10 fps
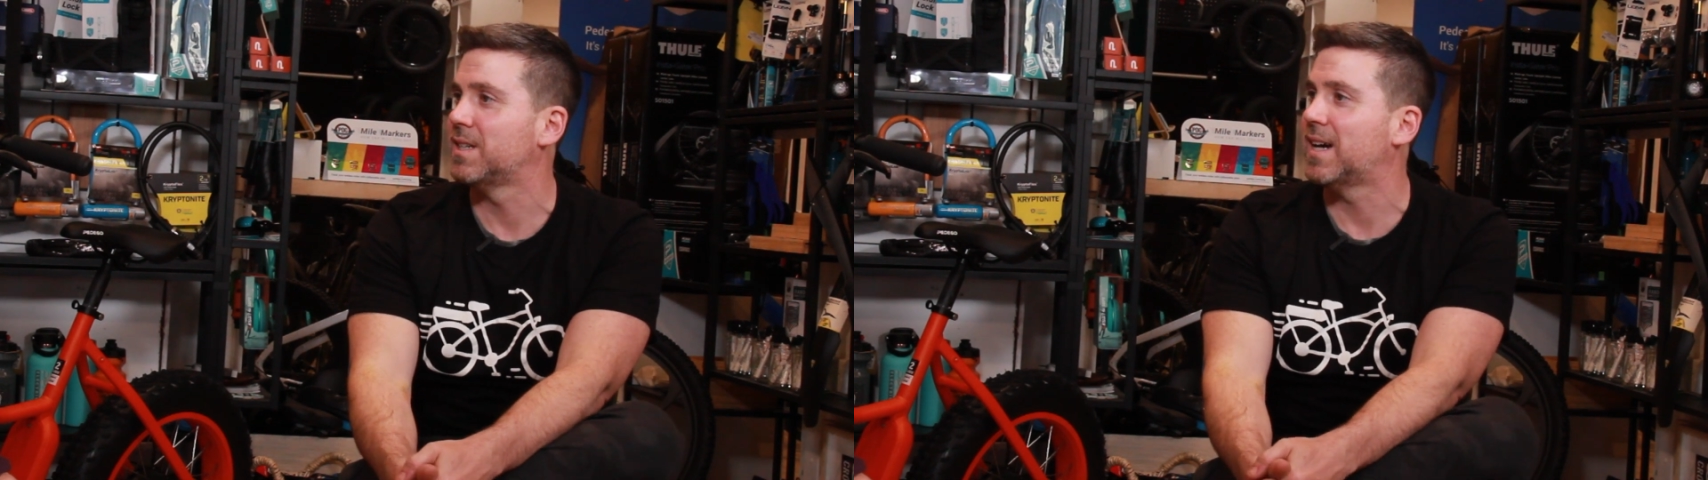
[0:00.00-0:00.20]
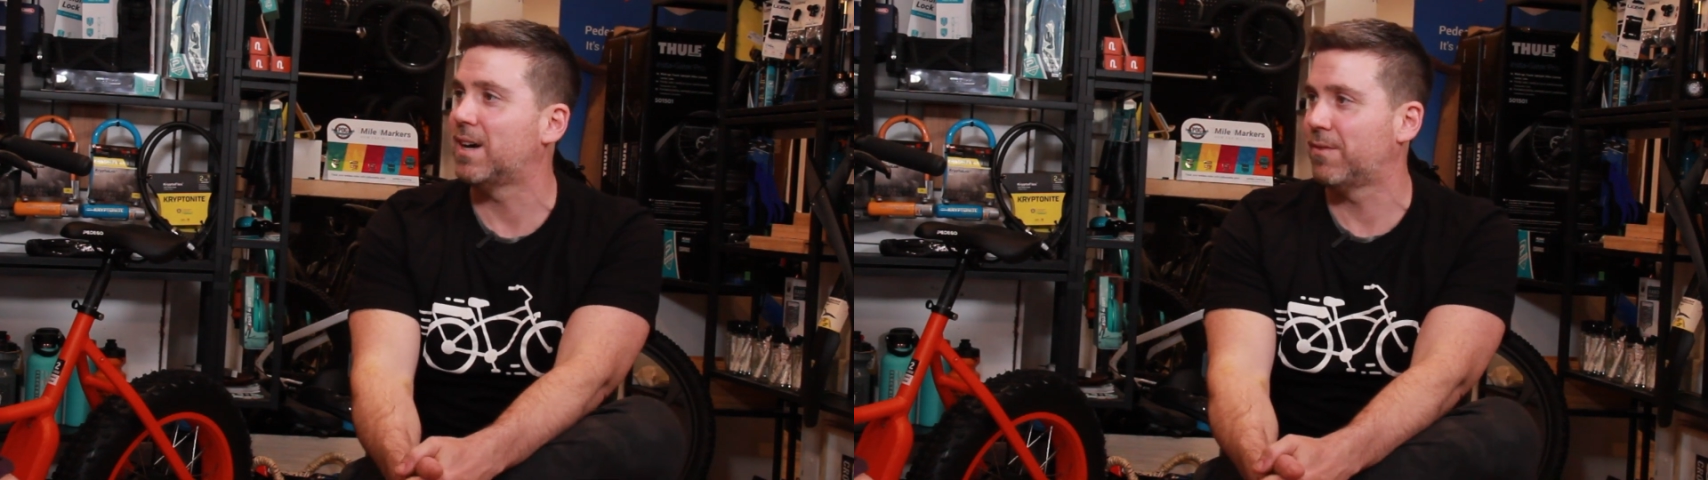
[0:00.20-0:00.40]

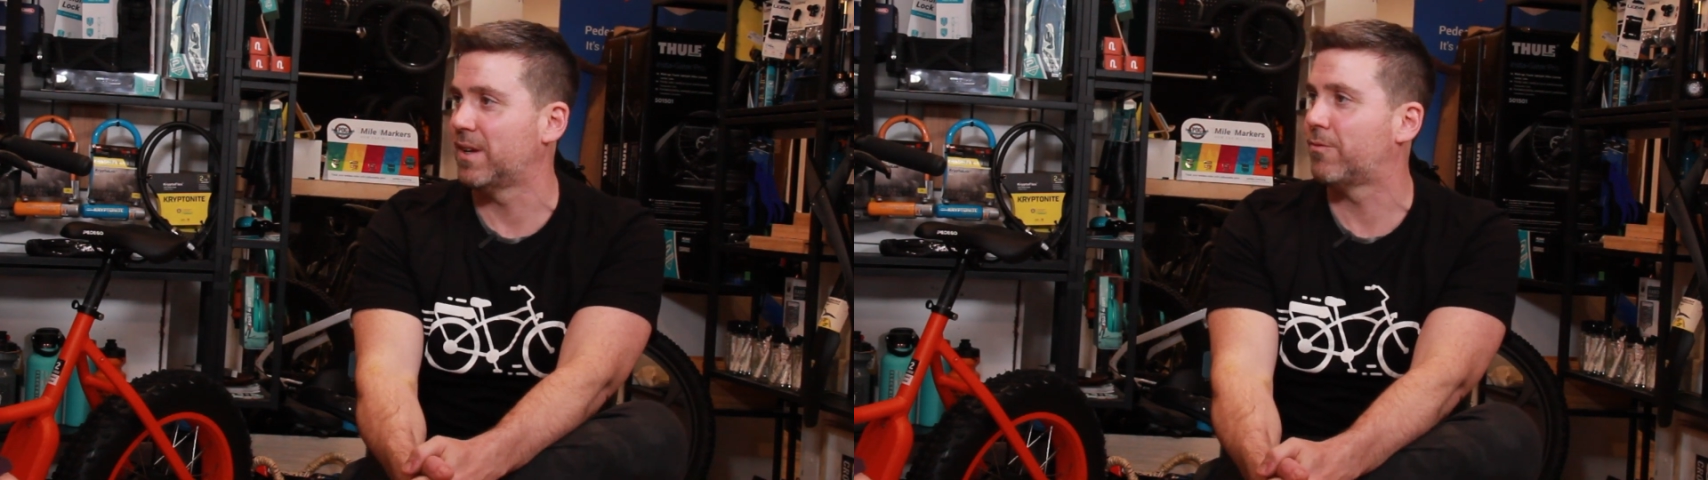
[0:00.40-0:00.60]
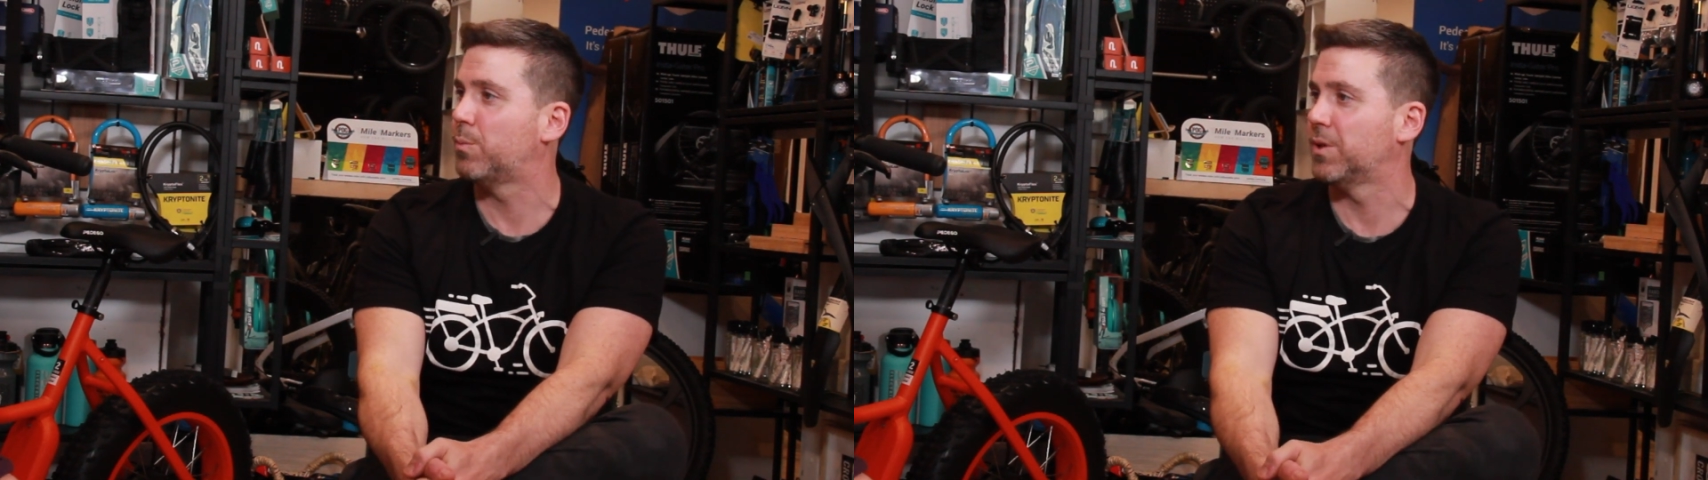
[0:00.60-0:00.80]
how
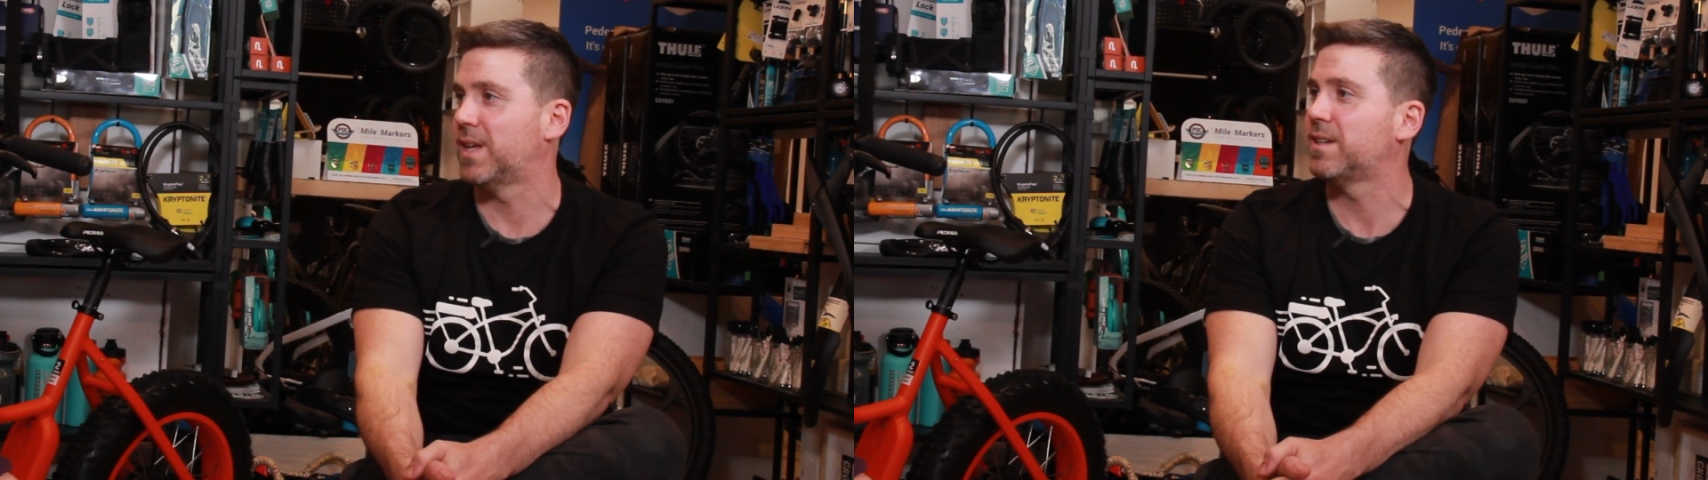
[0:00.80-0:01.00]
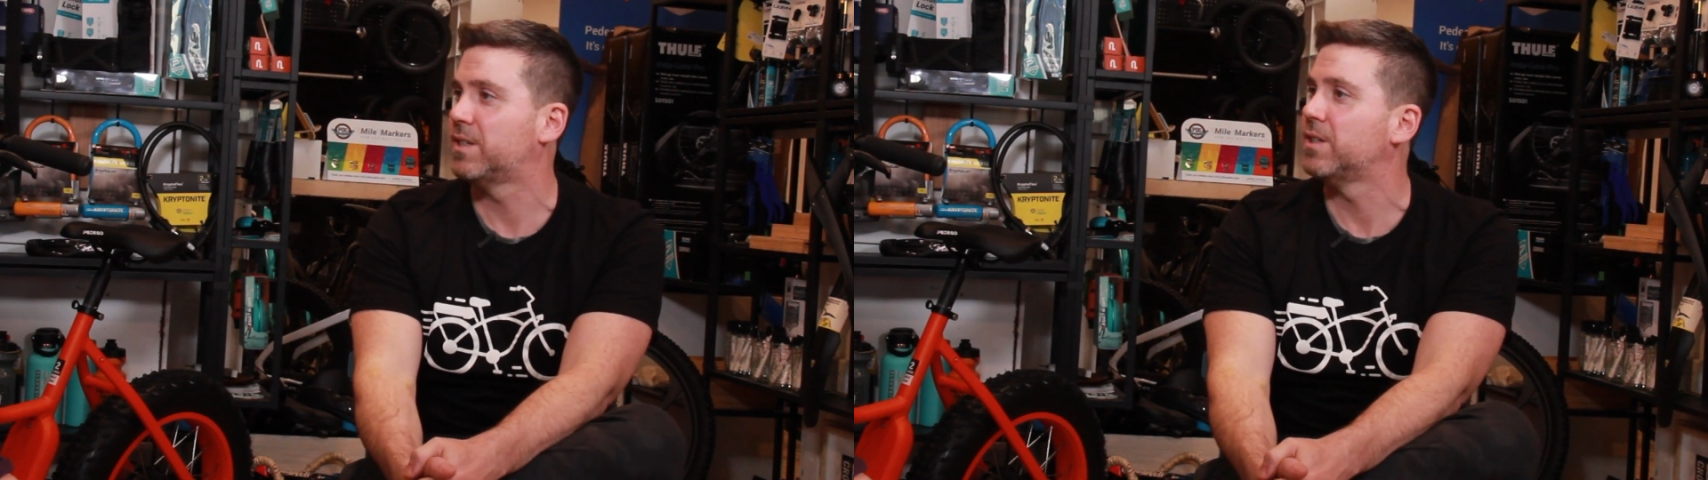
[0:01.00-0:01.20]
they've put
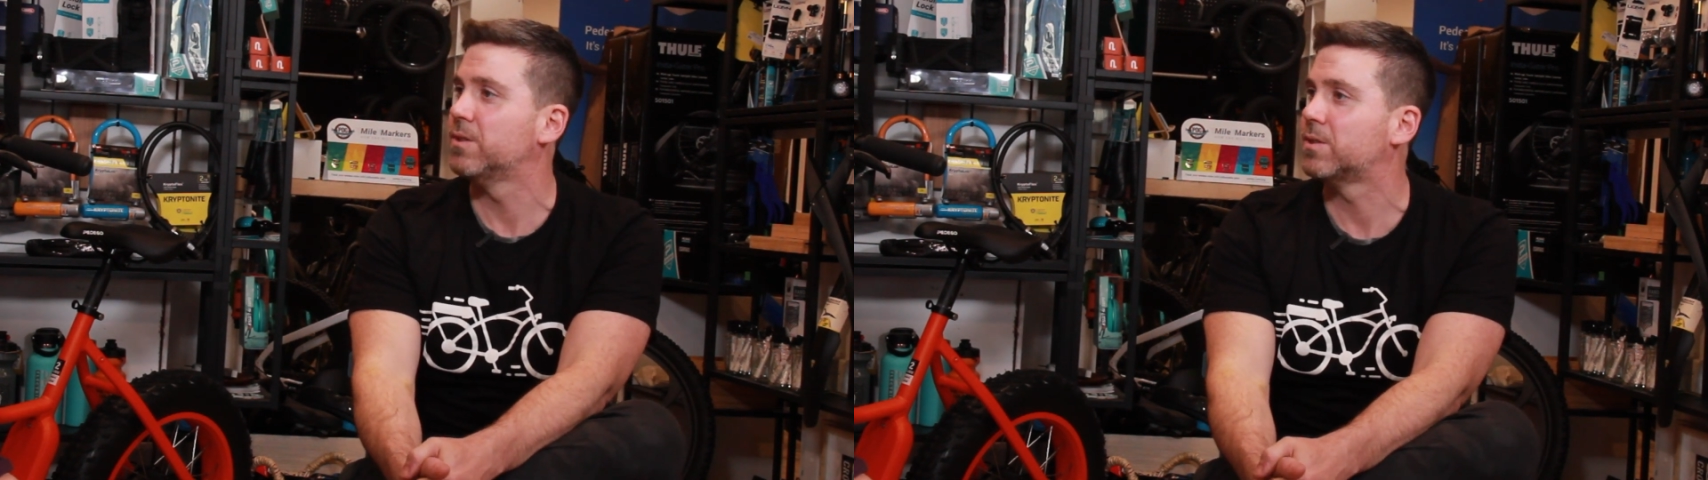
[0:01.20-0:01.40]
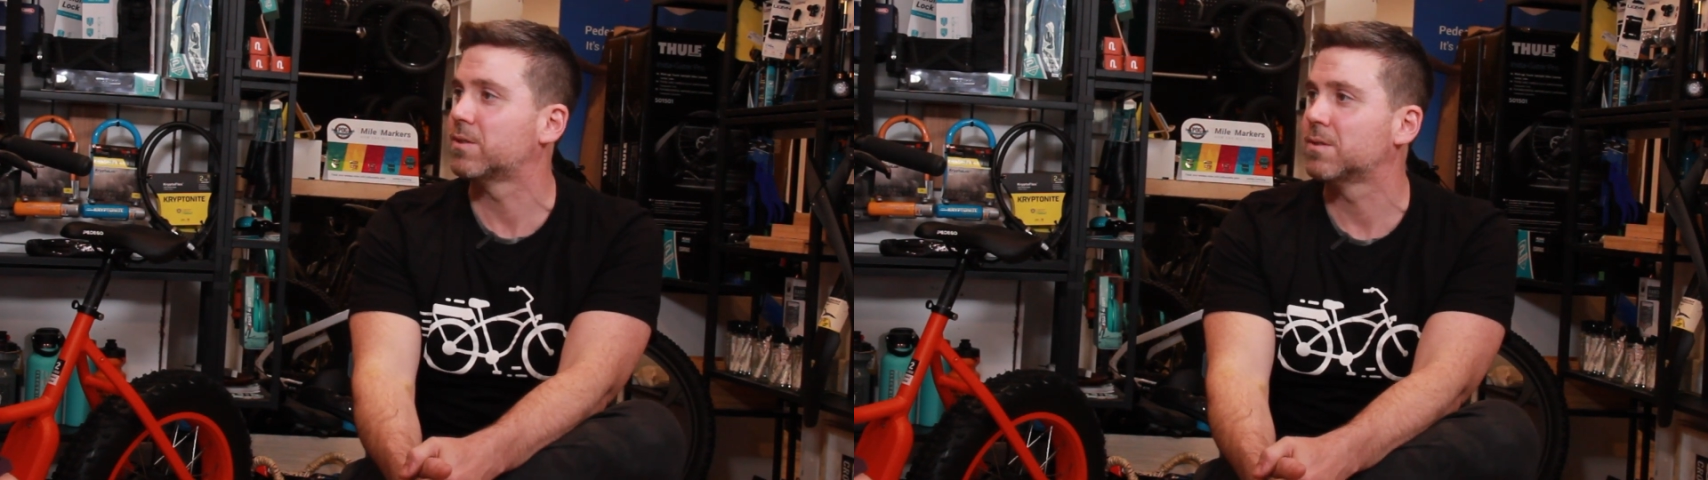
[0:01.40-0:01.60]
that to
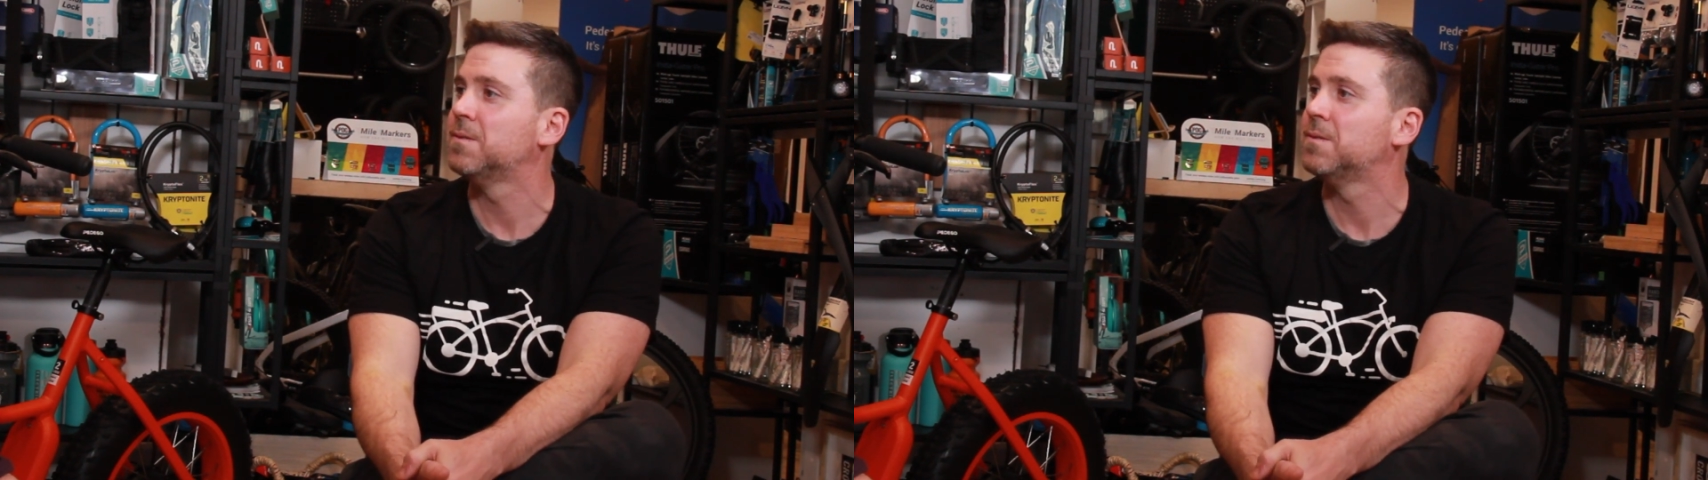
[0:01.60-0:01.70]
use.